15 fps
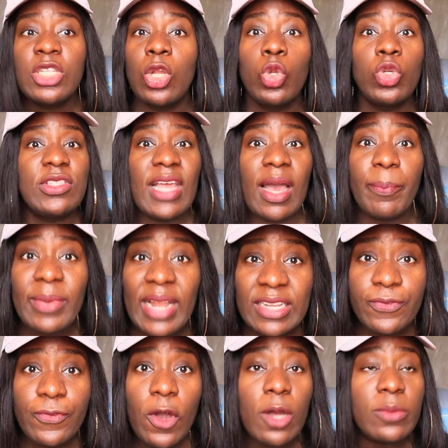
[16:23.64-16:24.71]
they lose their
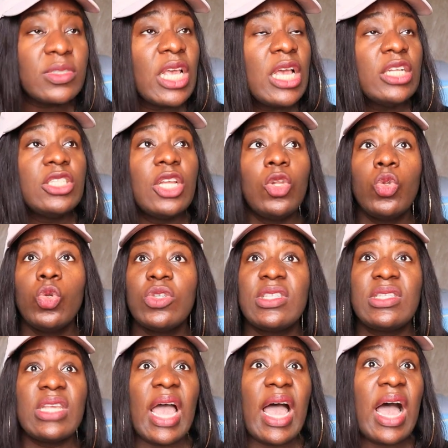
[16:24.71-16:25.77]
platforms, they
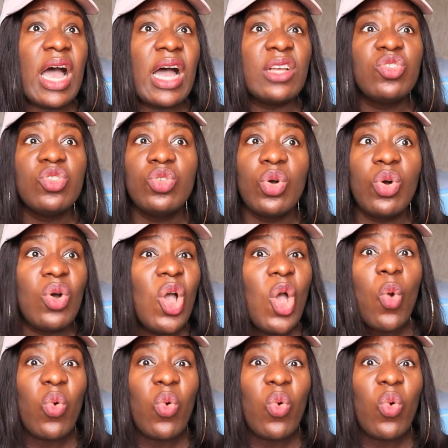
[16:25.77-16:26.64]
lose their, you know,